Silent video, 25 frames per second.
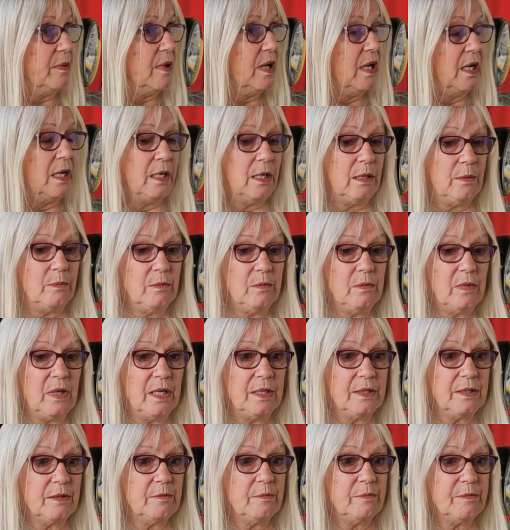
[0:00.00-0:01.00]

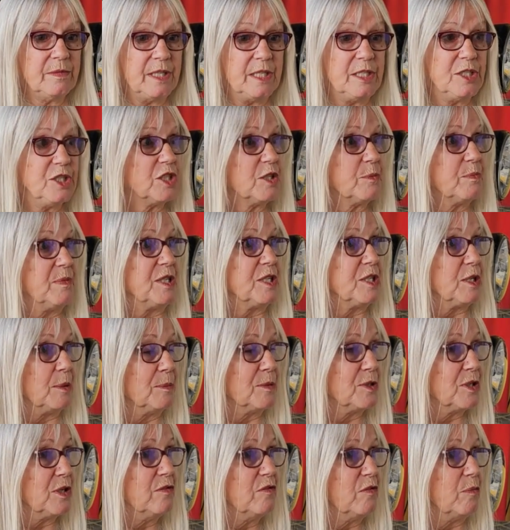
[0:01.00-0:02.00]
and they'd just been
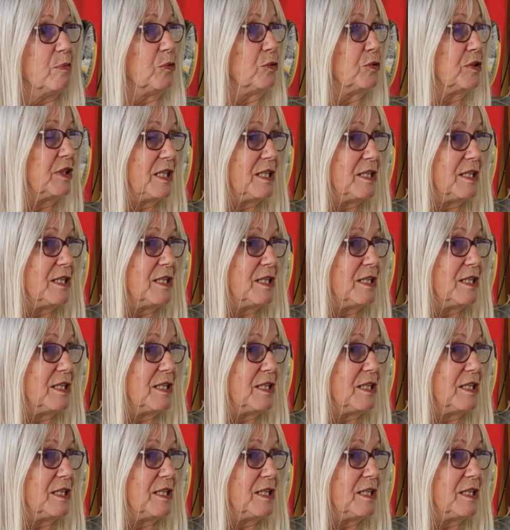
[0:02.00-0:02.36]
dumped overboard.